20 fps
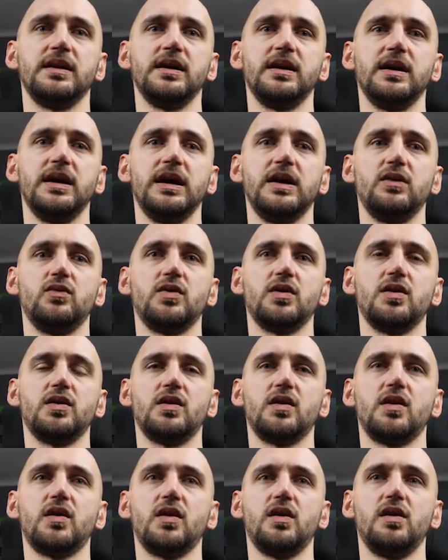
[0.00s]
And we're
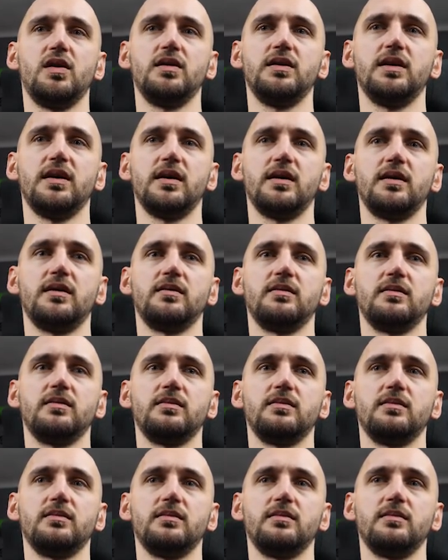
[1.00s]
gonna call the
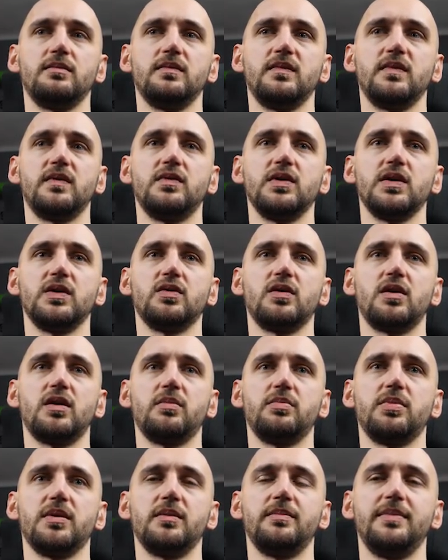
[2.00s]
3/4
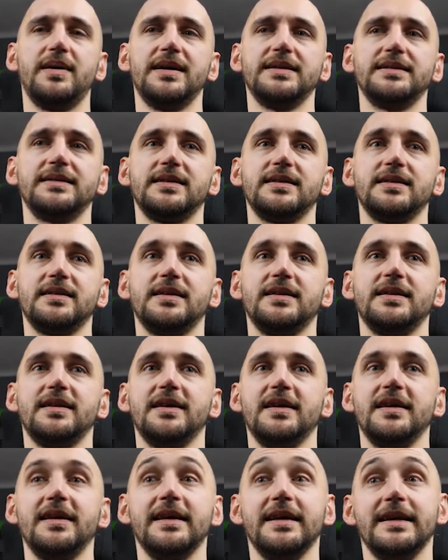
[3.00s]
pot bet.
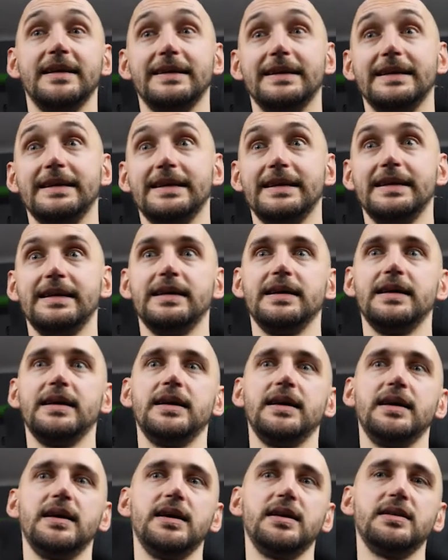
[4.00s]

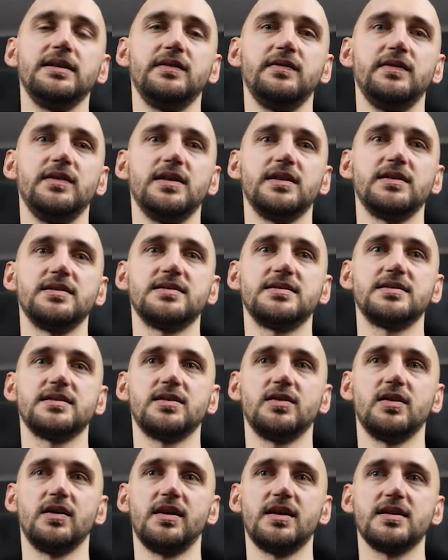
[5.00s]
And the villain's
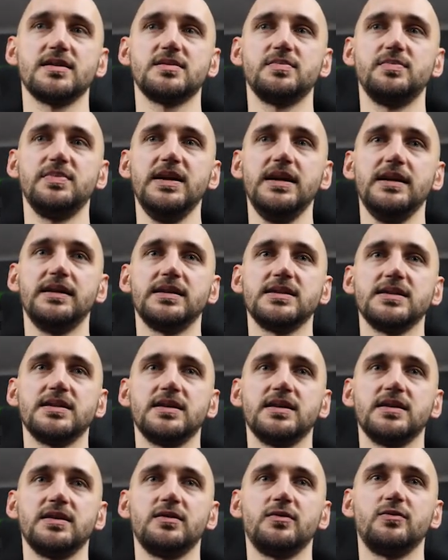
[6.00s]
got us beat
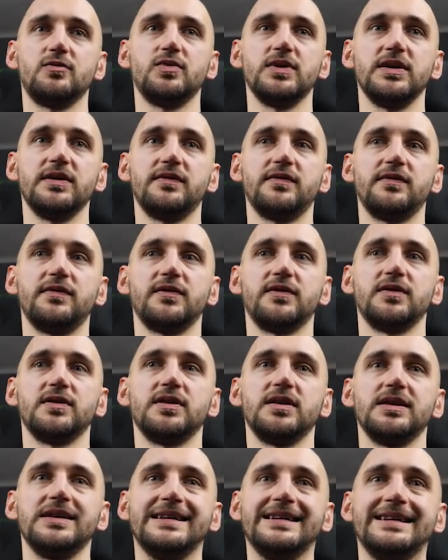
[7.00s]
with
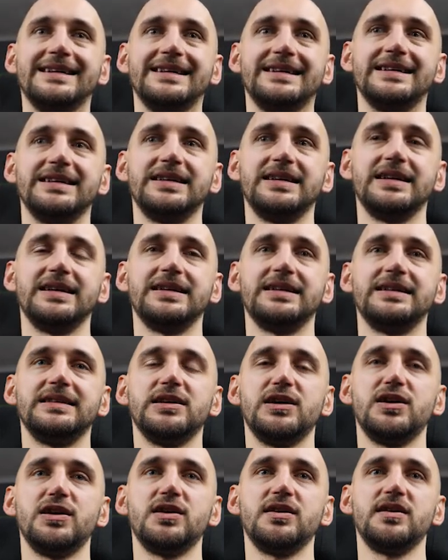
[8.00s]

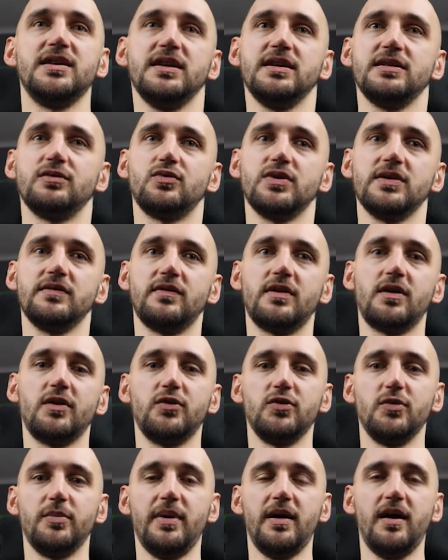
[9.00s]
turned and river
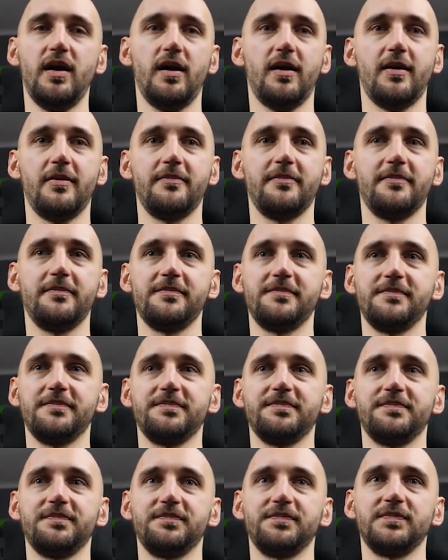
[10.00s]
to pair.
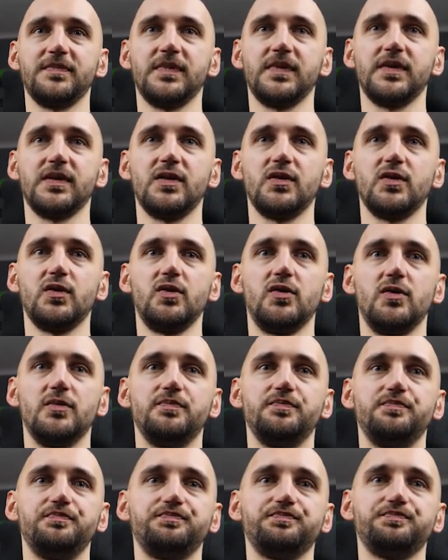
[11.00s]

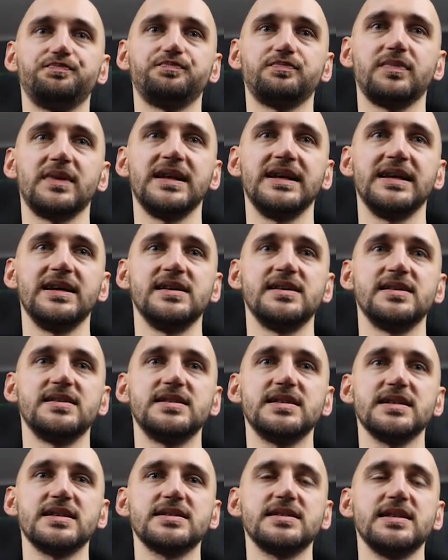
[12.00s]
Cool.
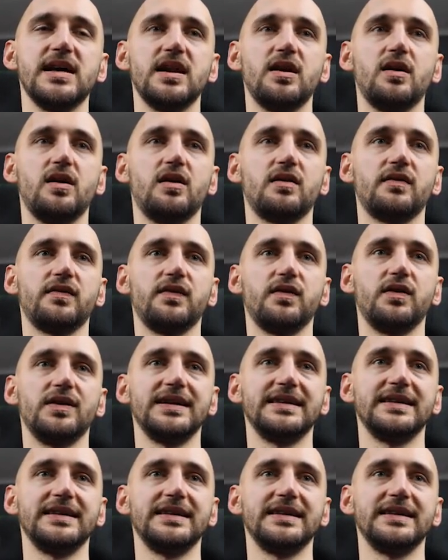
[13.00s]
6-9 off on a